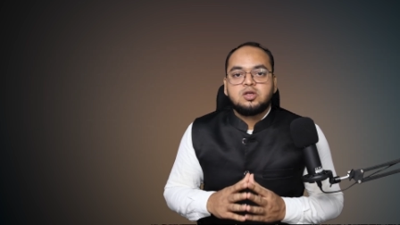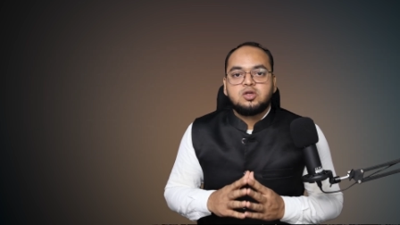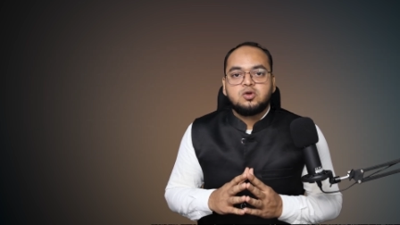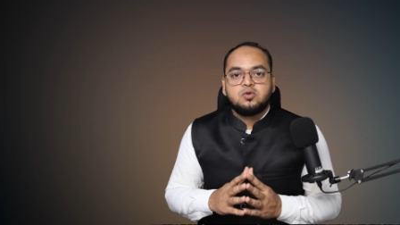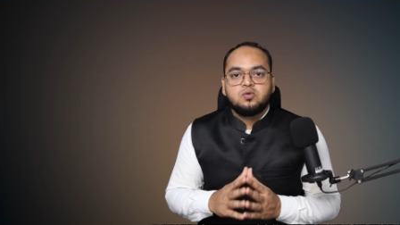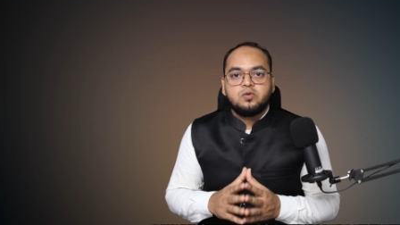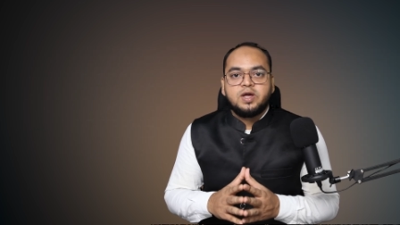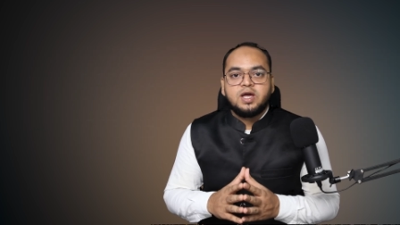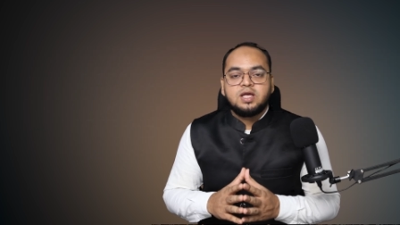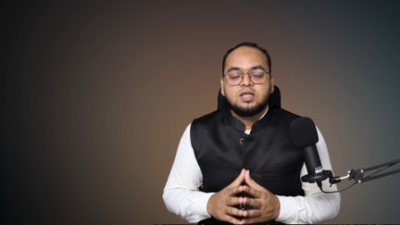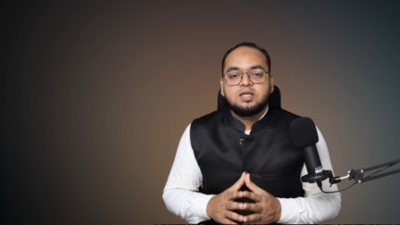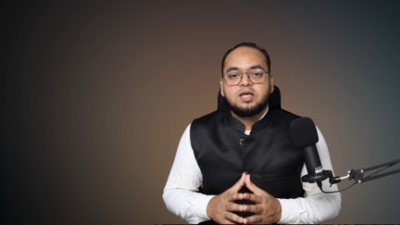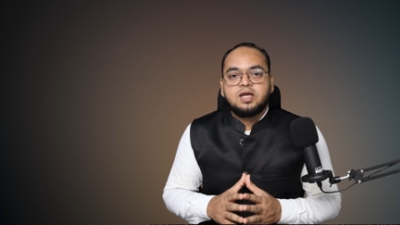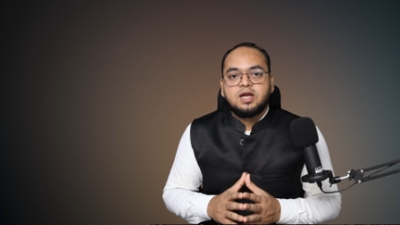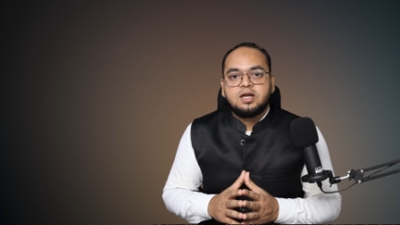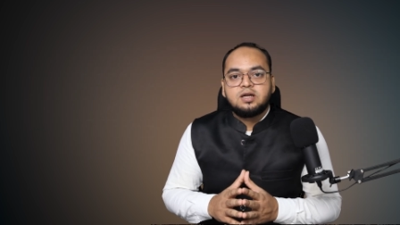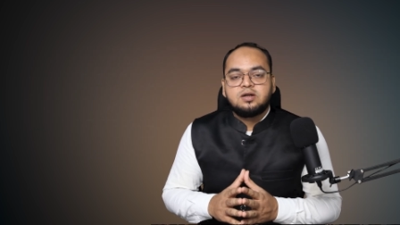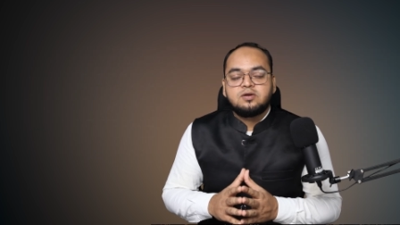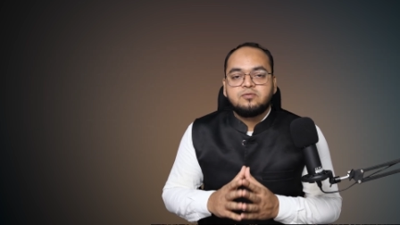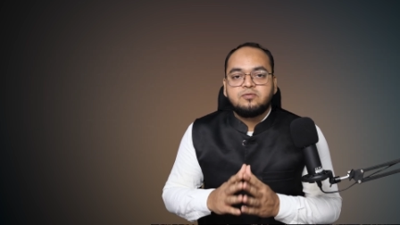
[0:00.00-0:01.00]
you can
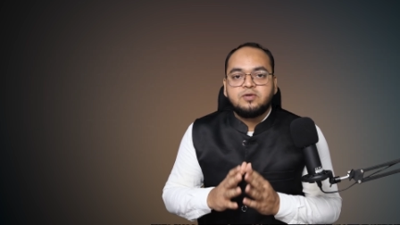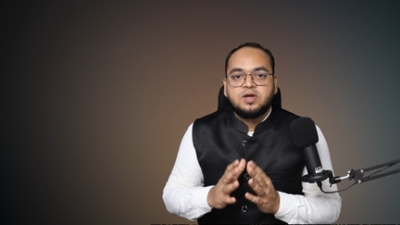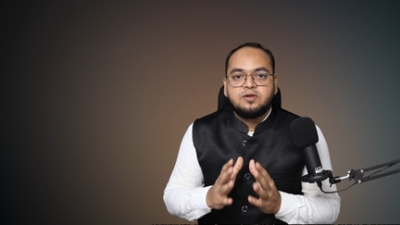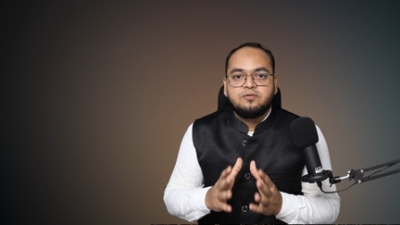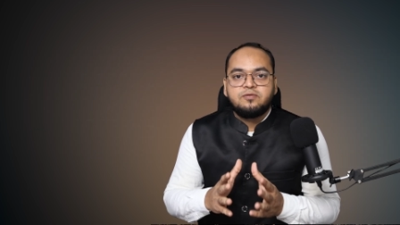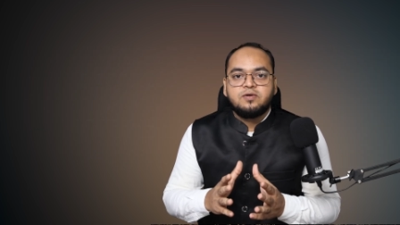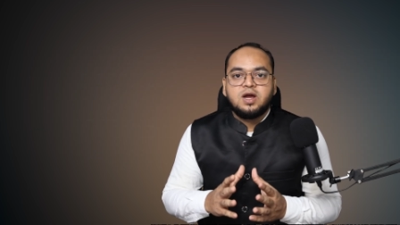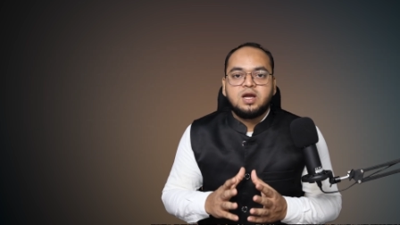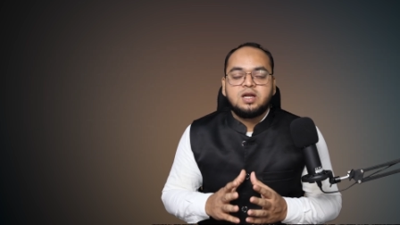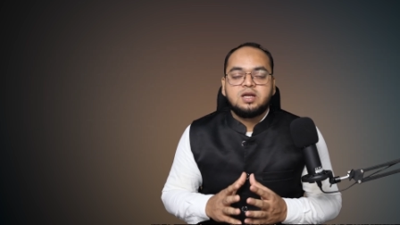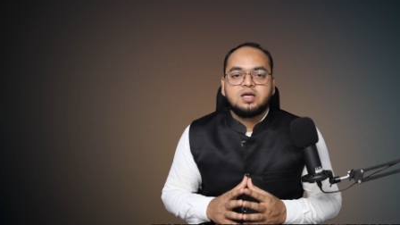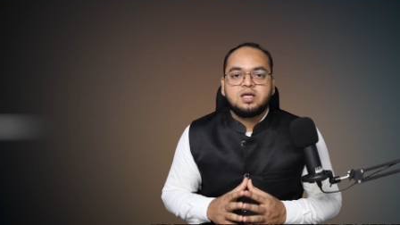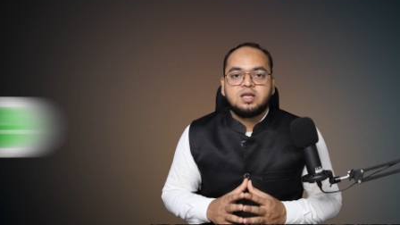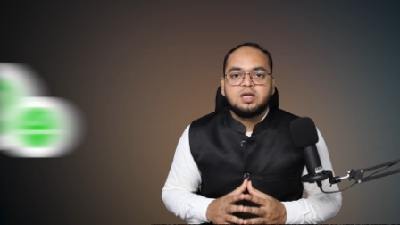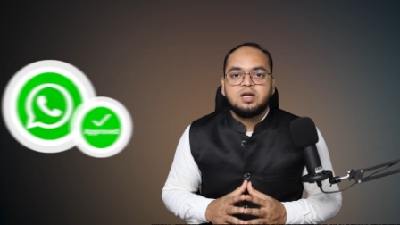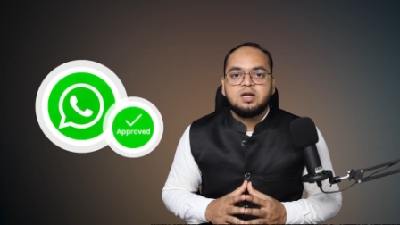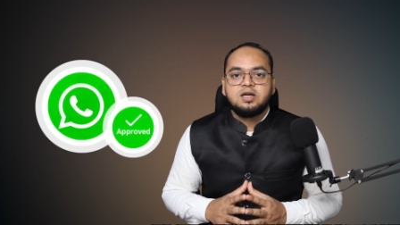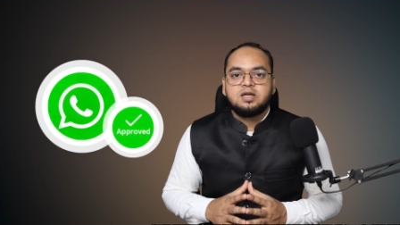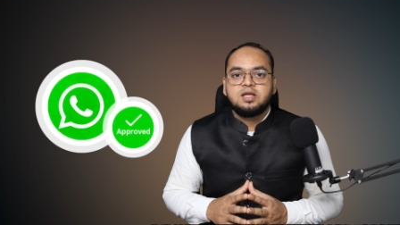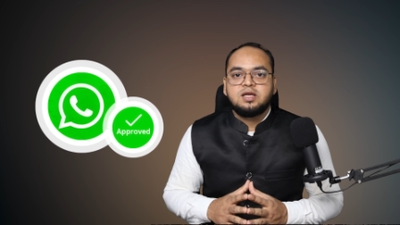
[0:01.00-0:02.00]
get verified
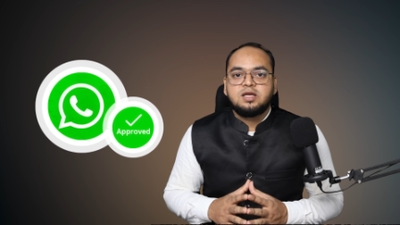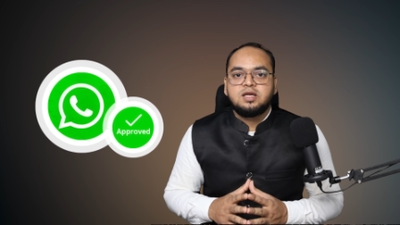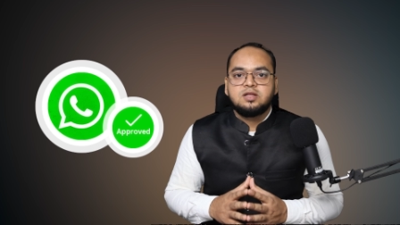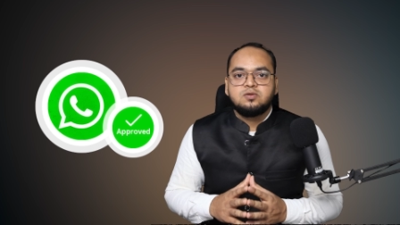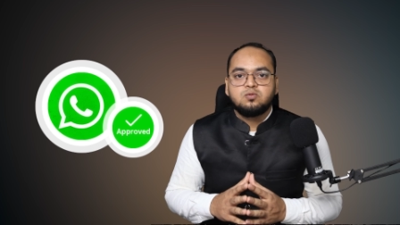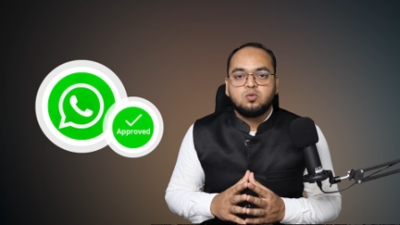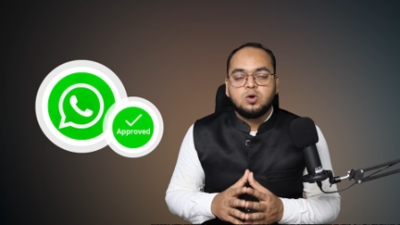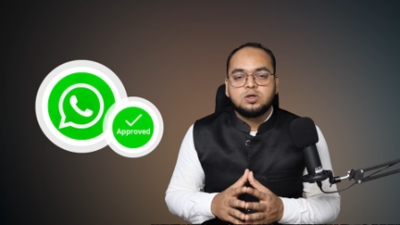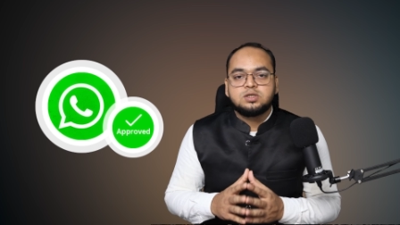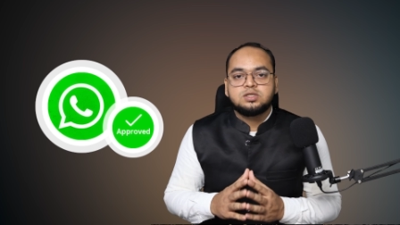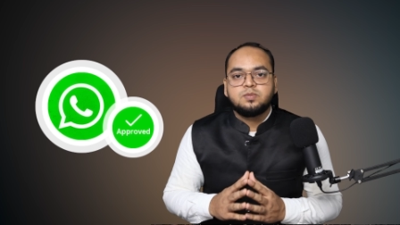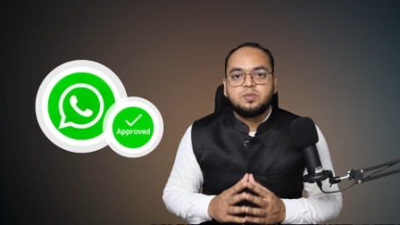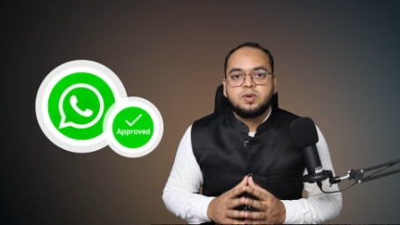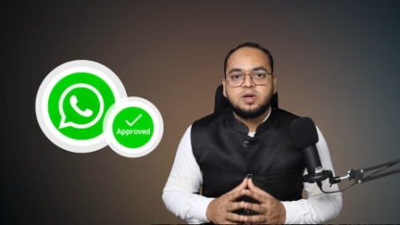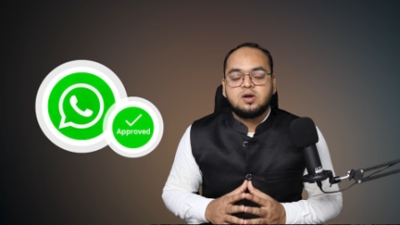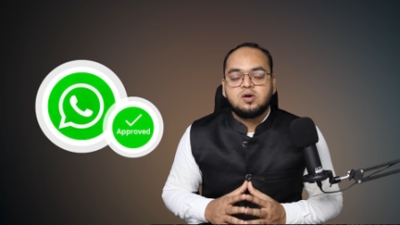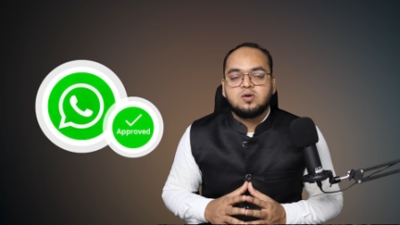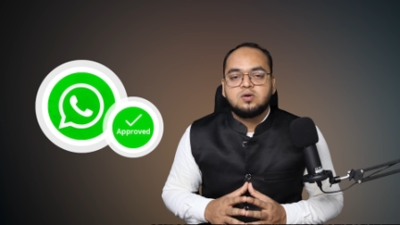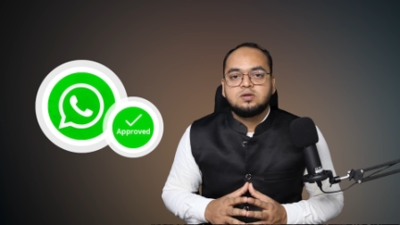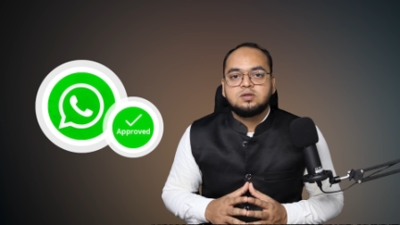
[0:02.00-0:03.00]
green tick in WhatsApp
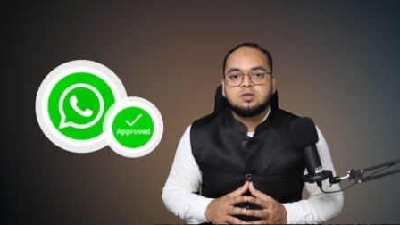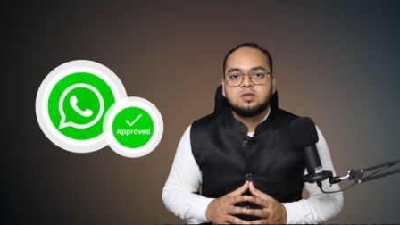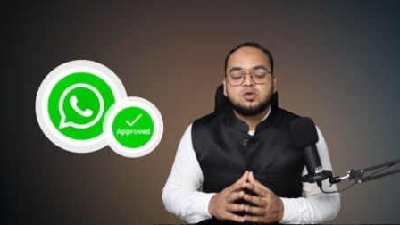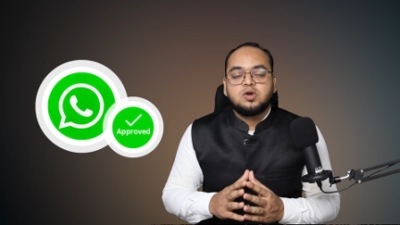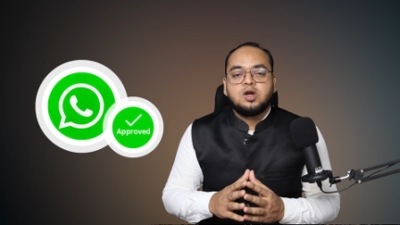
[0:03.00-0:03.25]
account.